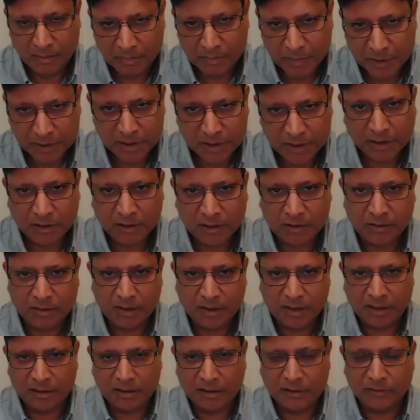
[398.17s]

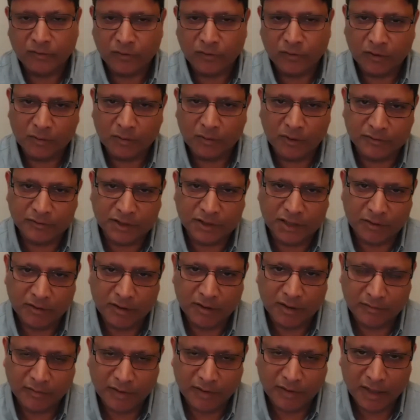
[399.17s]
particularly in the form of
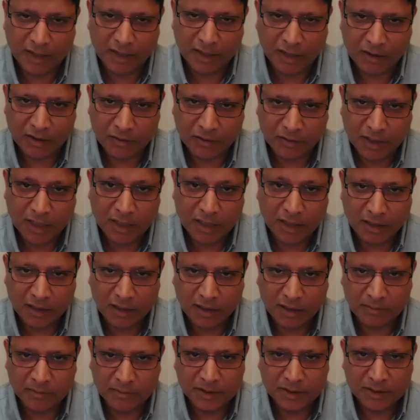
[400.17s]
generative AI or
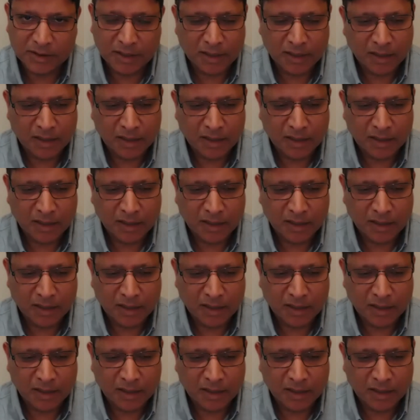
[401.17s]
LLMs,